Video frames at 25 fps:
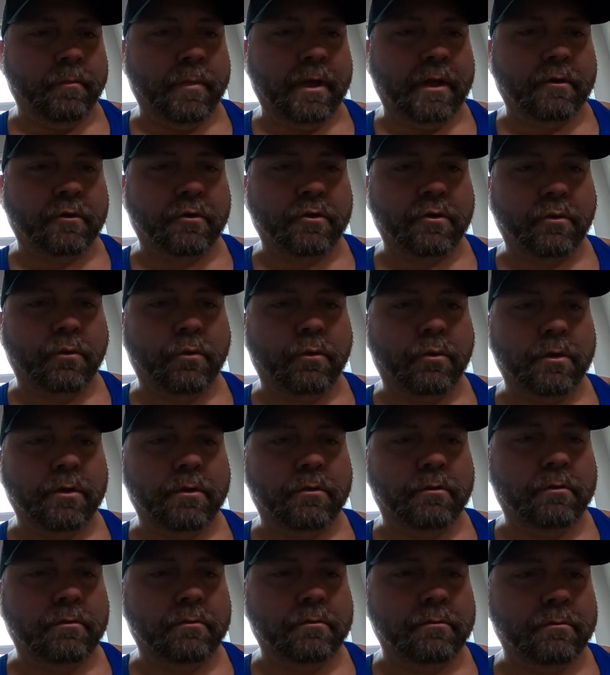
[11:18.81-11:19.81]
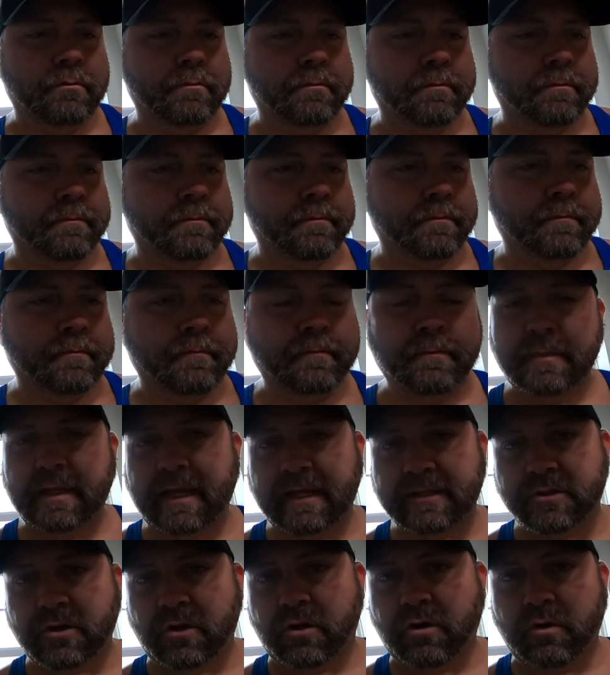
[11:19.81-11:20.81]
beard oil.
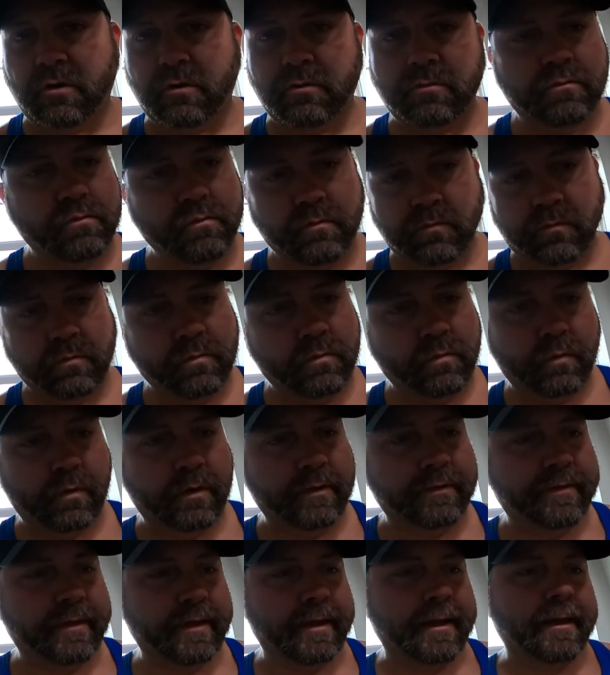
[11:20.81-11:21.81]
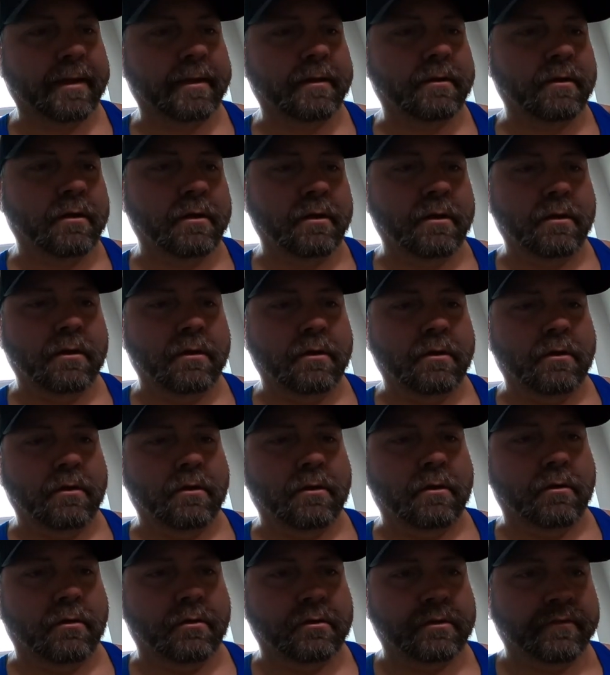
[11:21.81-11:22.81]
That's all one thing
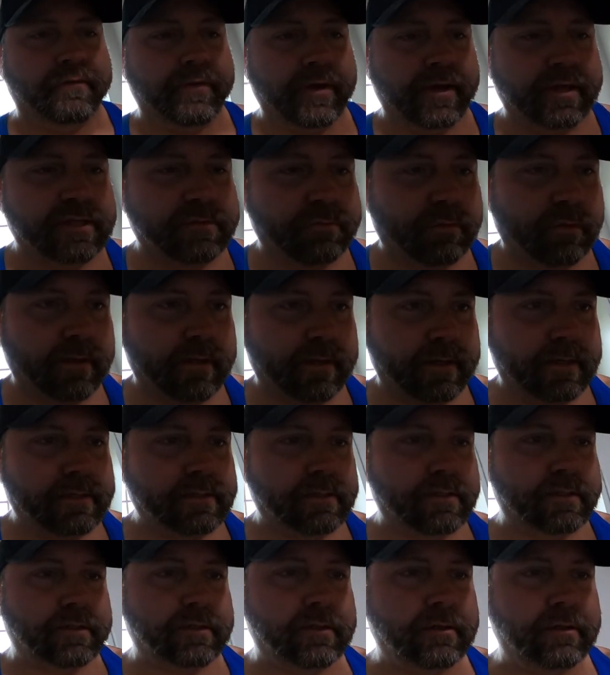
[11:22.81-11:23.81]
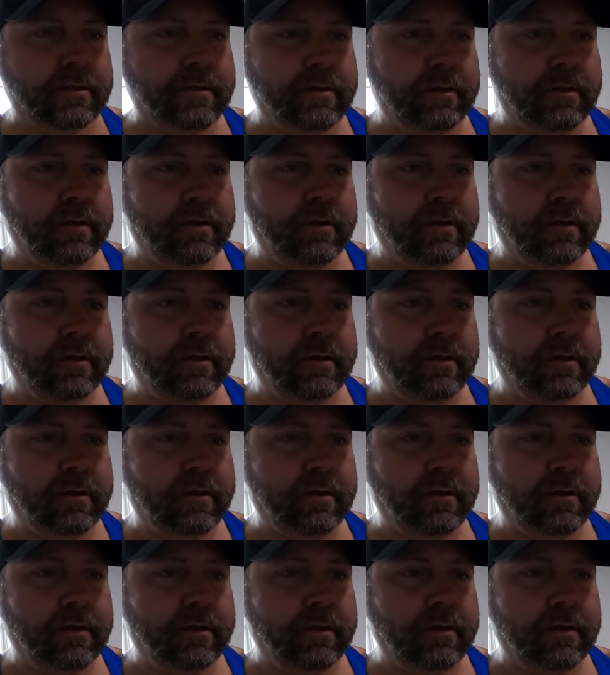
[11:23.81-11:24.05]
on the face place.